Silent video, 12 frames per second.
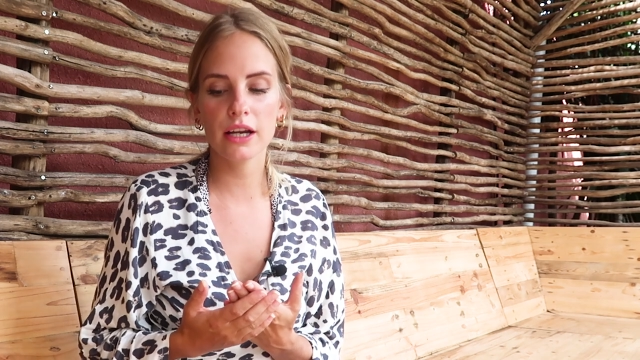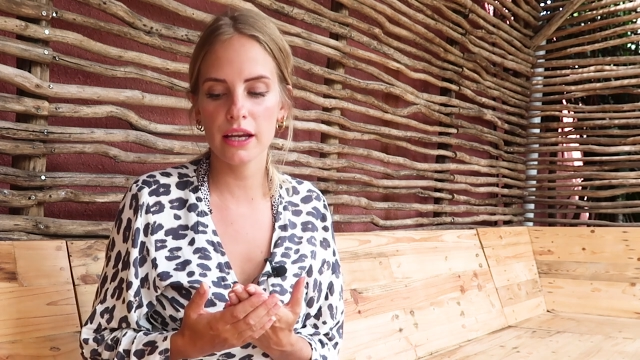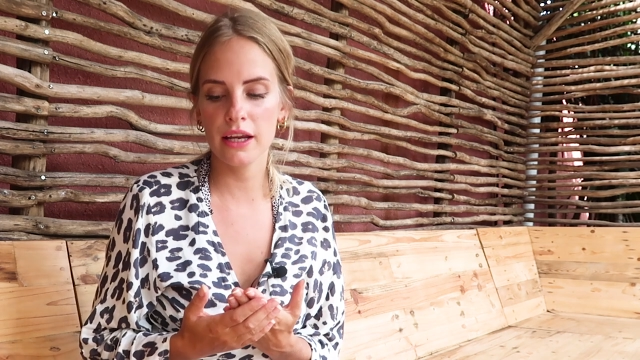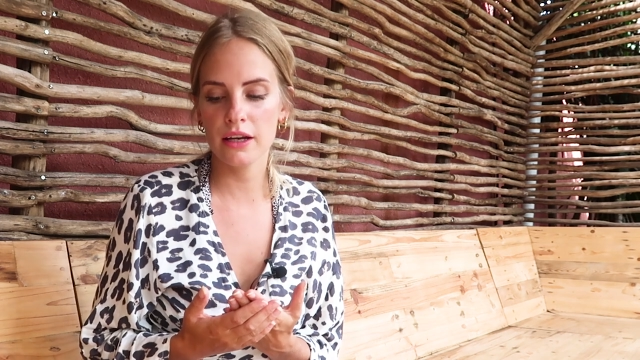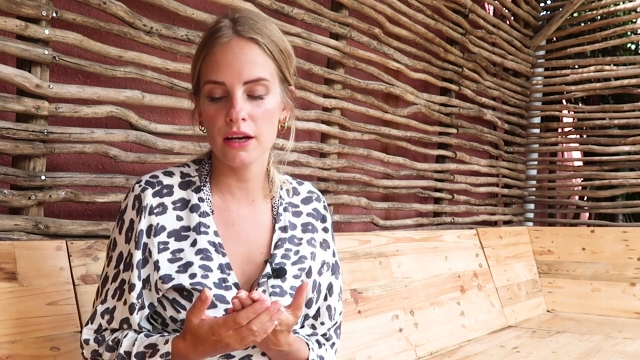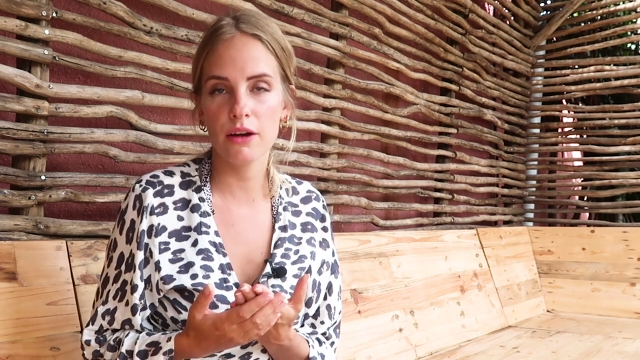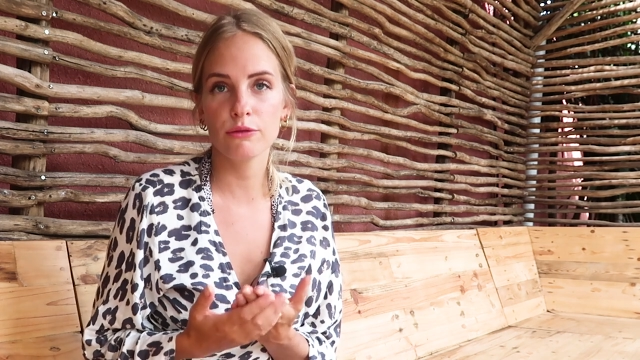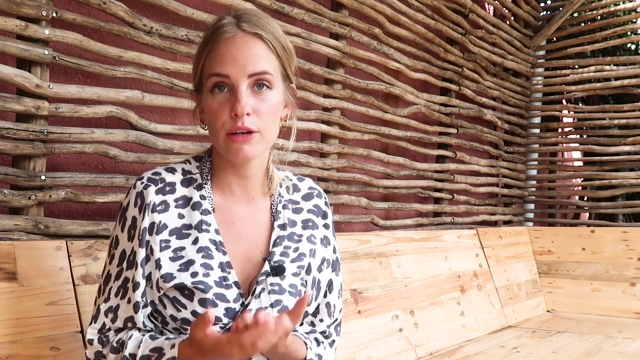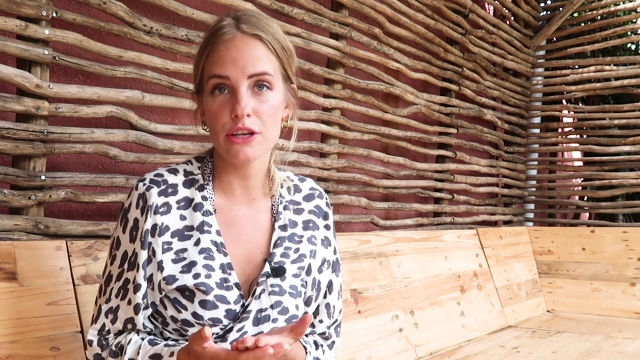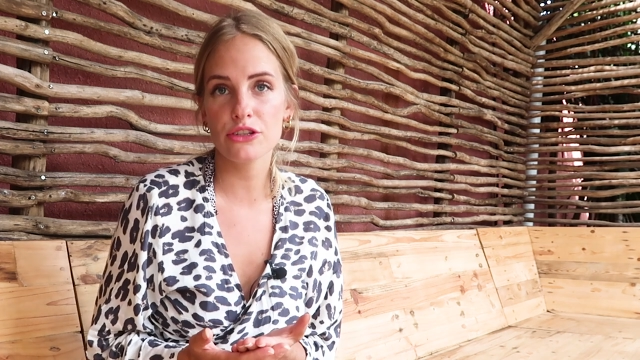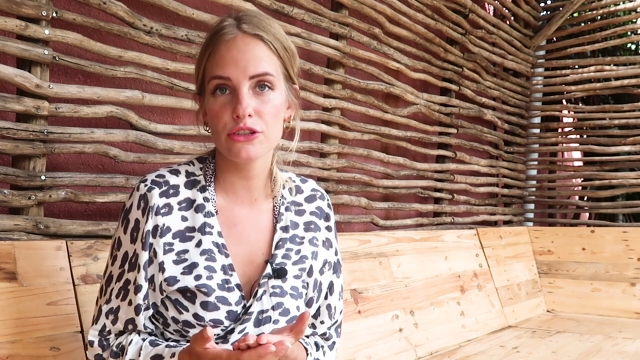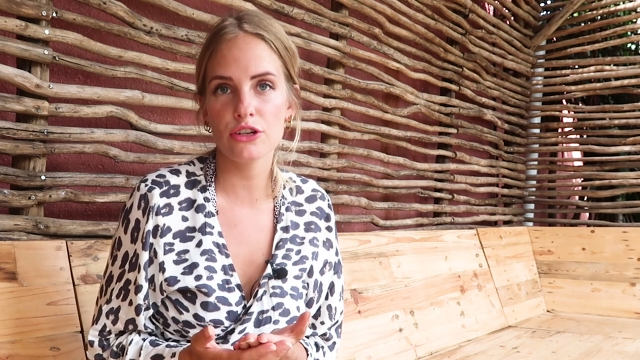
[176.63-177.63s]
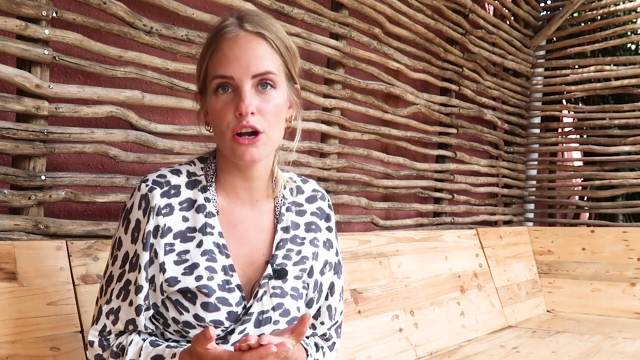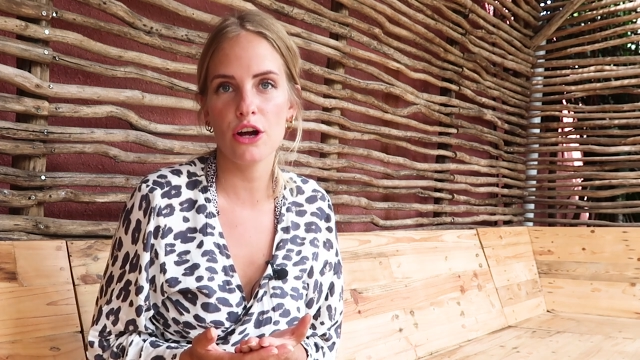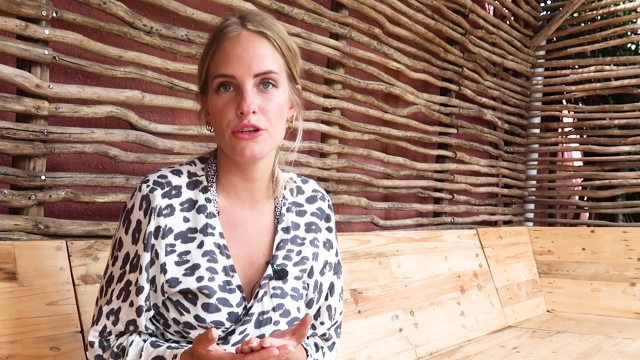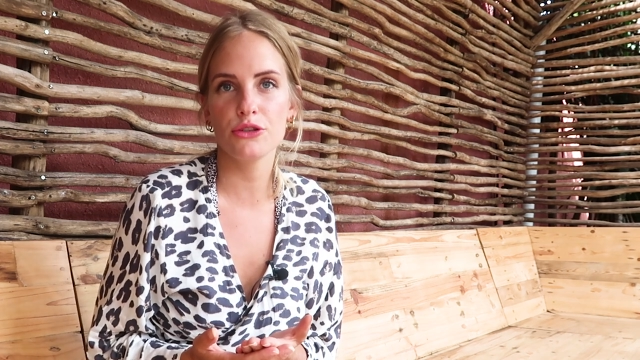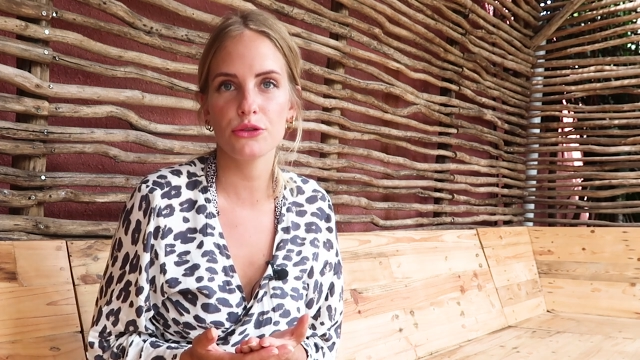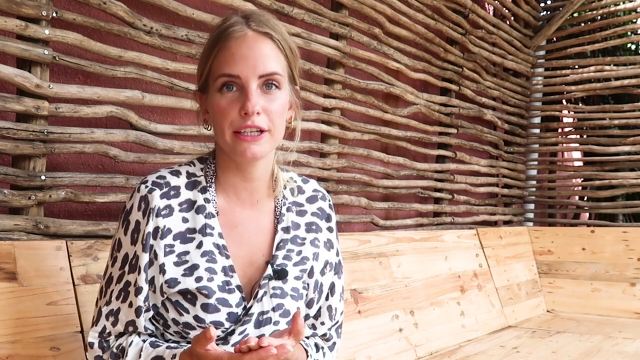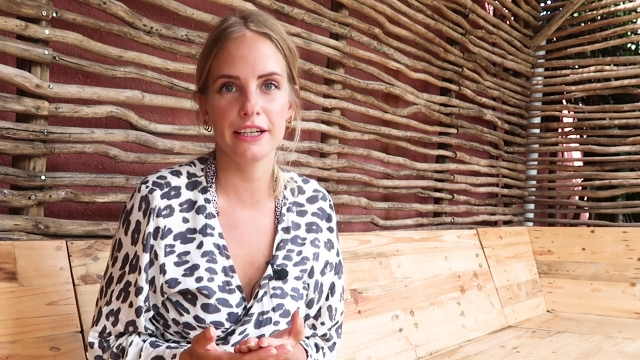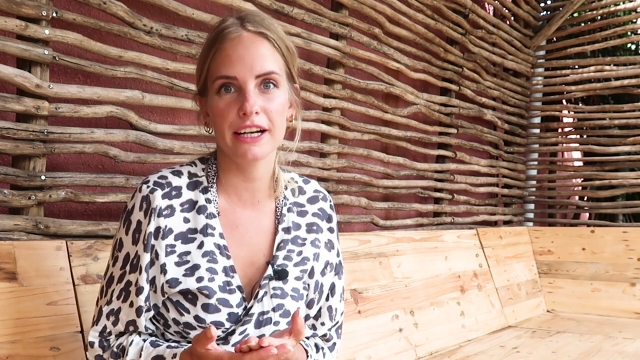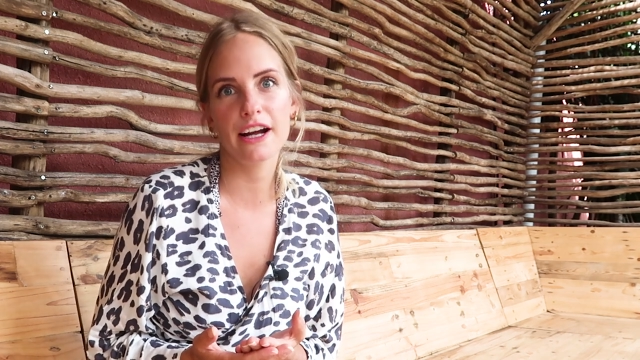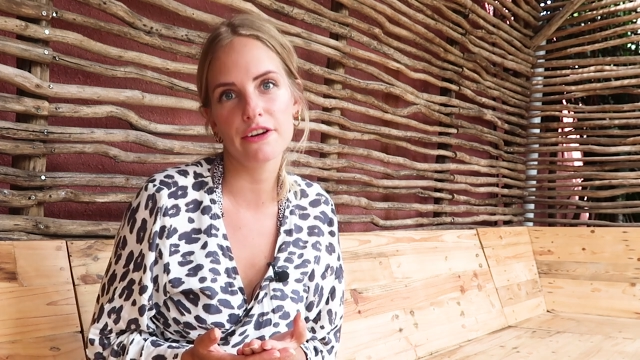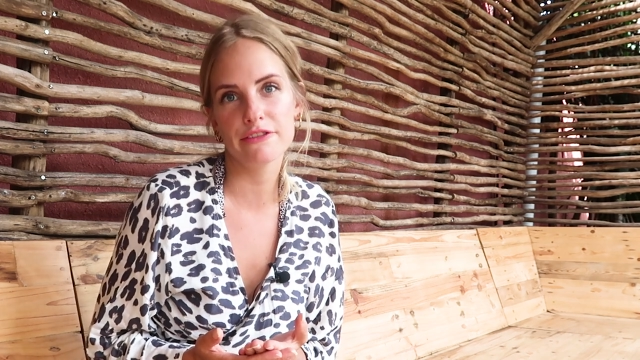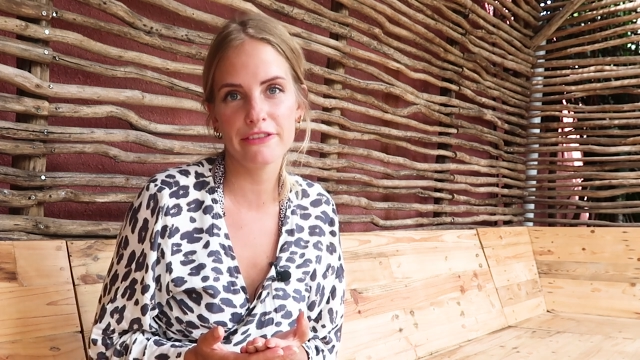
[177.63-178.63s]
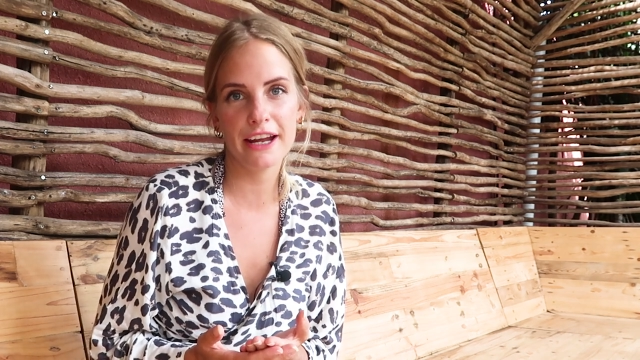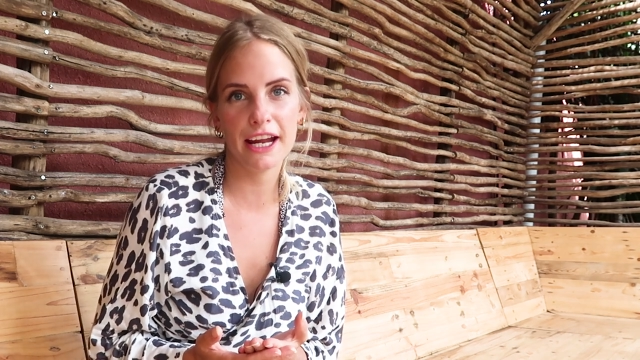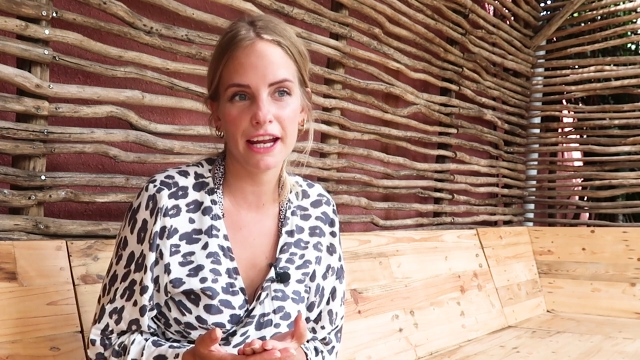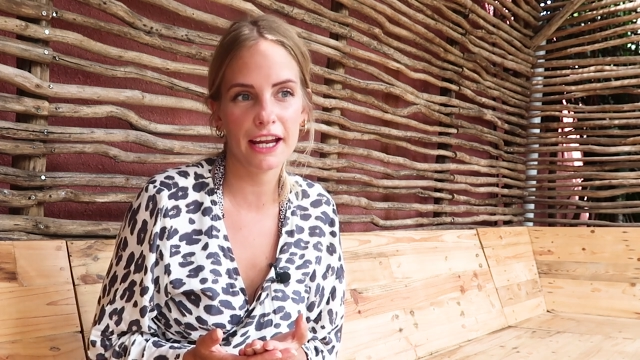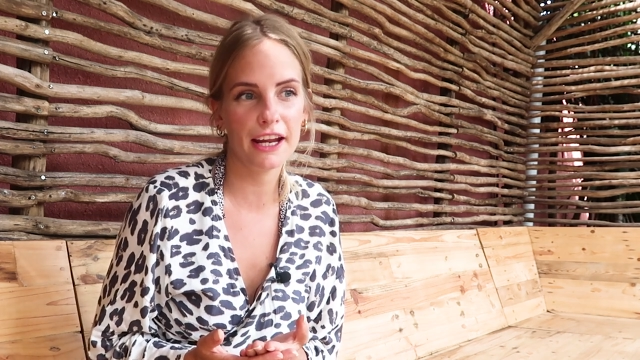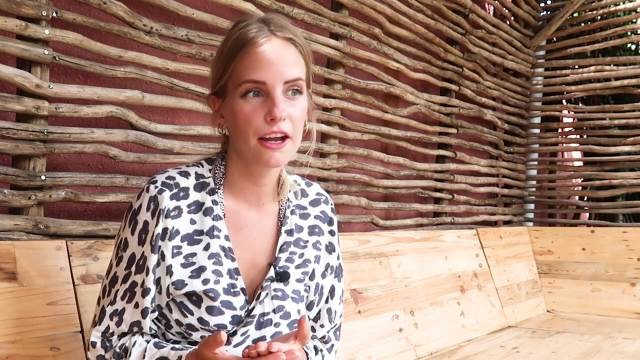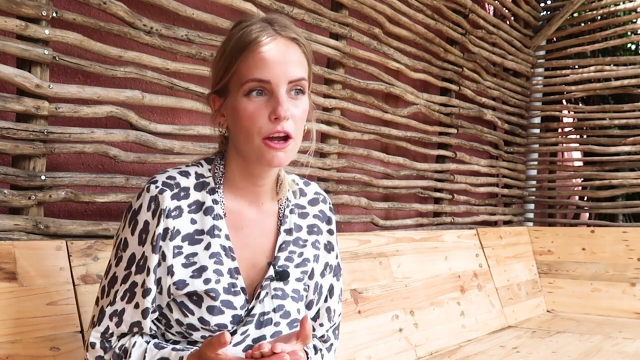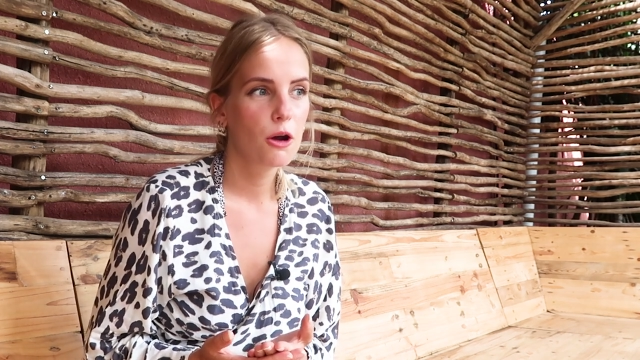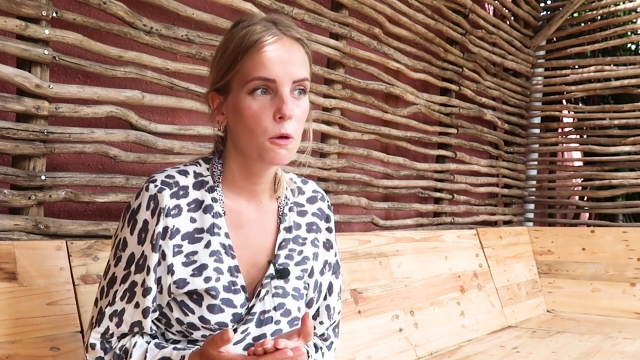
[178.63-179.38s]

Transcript: in a restaurant or in a cafe